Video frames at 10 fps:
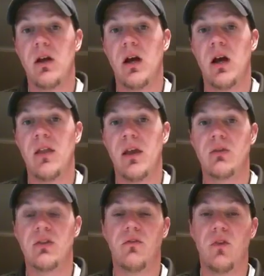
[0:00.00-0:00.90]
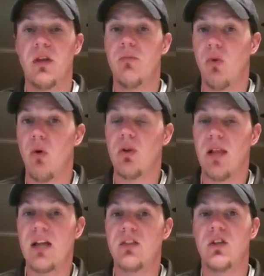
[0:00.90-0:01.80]
That was the foot he broke
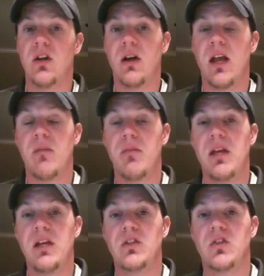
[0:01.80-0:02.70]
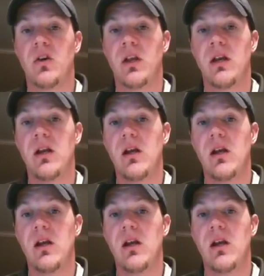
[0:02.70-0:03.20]
last year and had a pin inserted.